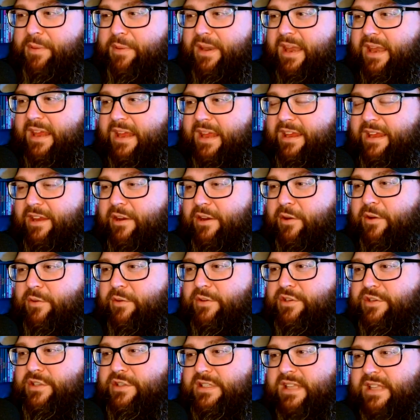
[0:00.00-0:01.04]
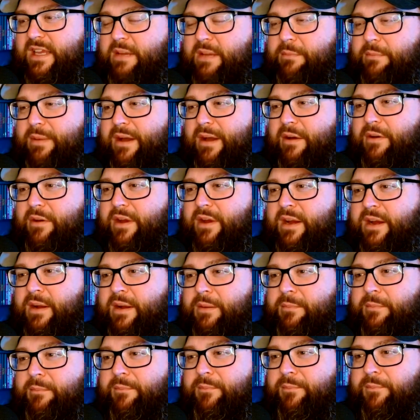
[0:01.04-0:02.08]
But like, just think about
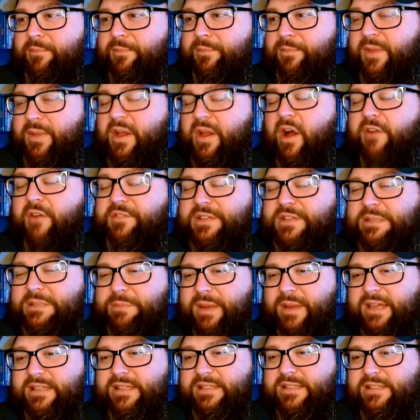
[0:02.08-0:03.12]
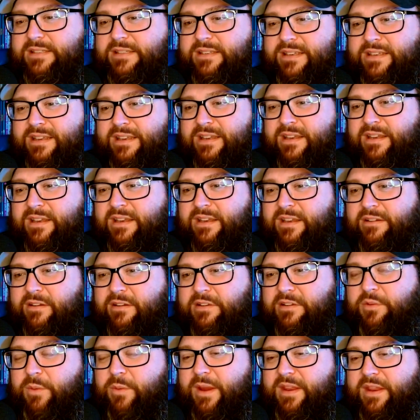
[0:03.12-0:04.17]
like Office Space. Like
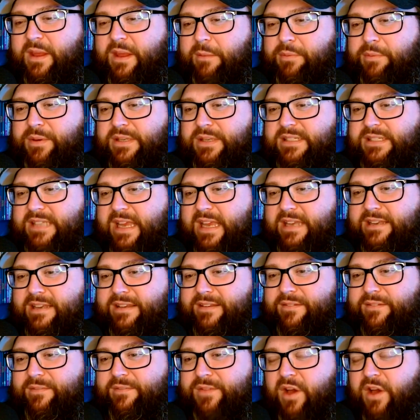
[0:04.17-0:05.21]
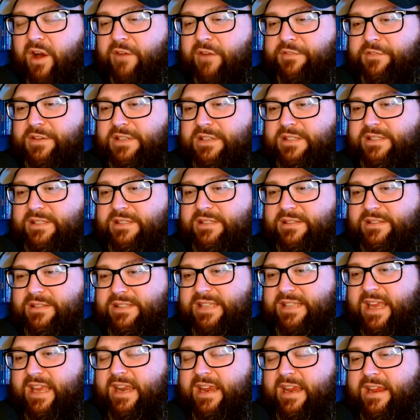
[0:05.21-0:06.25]
the way they present the office
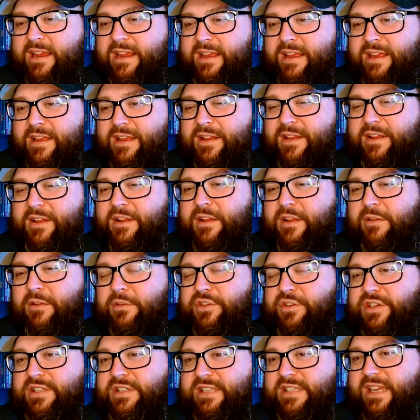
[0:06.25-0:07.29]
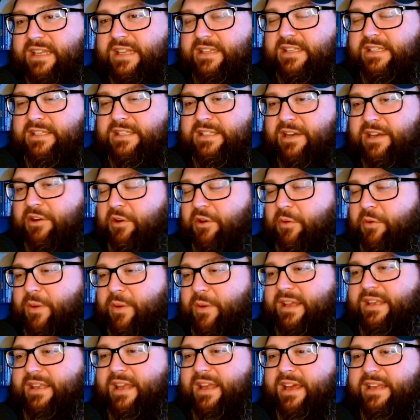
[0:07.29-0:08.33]
setting with just like the sterile
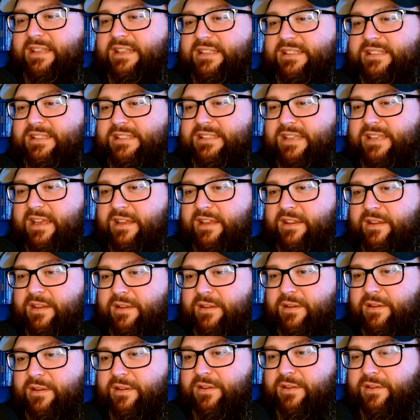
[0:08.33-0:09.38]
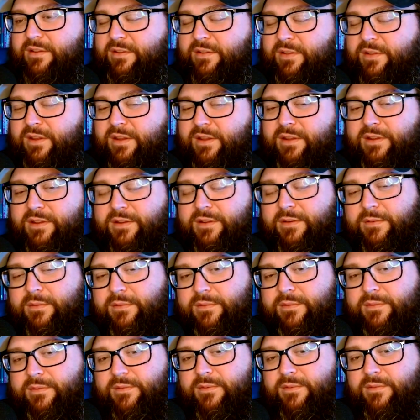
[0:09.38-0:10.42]
white lights and the
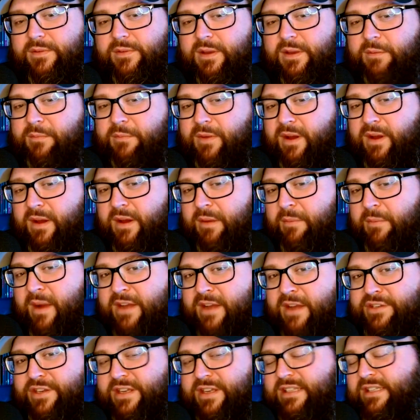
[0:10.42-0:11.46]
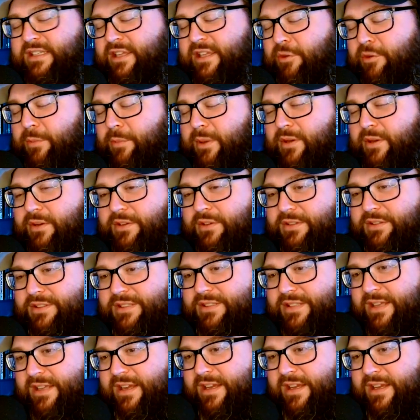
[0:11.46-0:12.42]
homogeneous cubicles.